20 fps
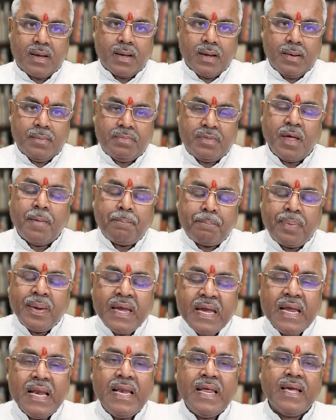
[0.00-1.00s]
the
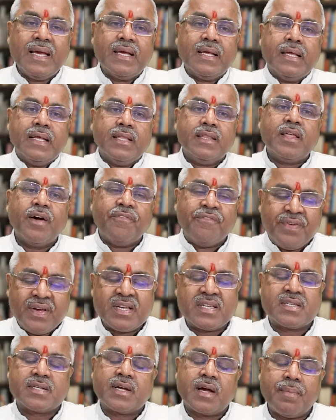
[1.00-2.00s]
feeling, the
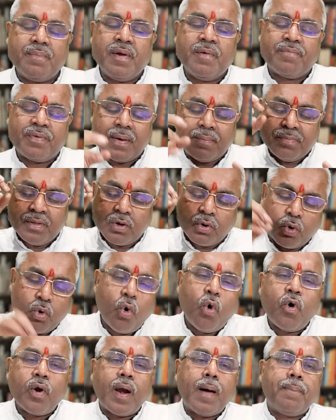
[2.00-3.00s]
wish coming from the
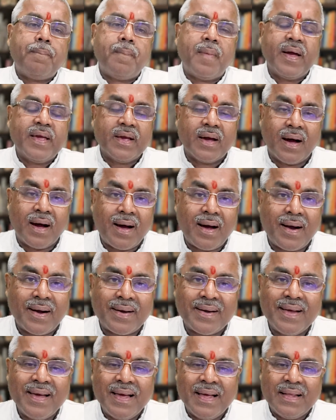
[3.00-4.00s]
core of my
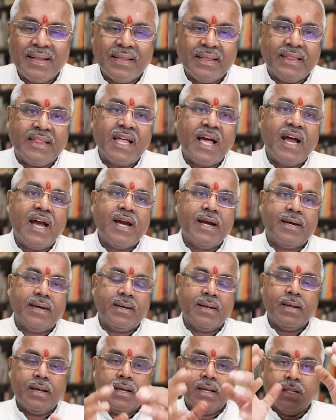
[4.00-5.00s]
heart that
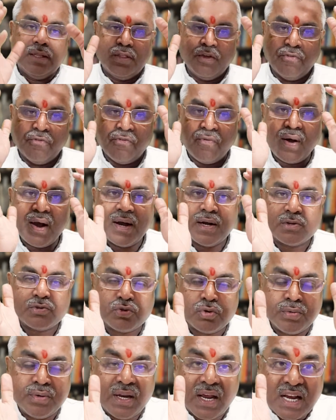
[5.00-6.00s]
the world
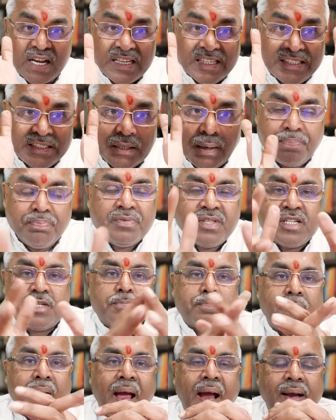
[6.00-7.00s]
should accept this
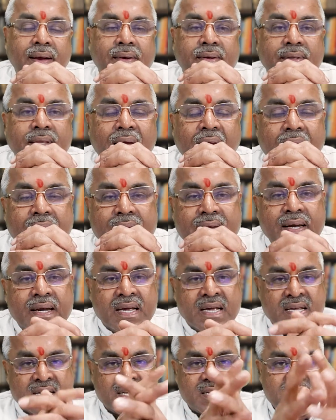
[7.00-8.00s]
fact that
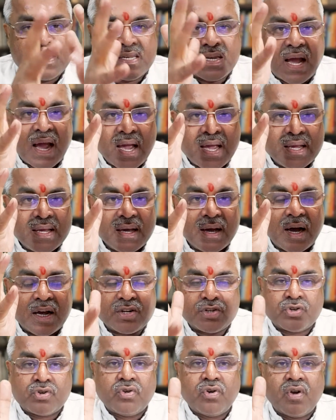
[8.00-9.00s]
science,
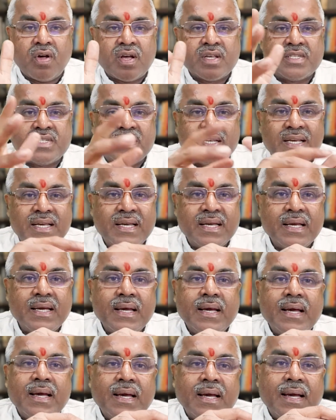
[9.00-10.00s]
astrology,
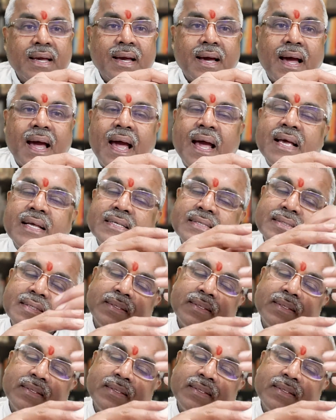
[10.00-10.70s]
as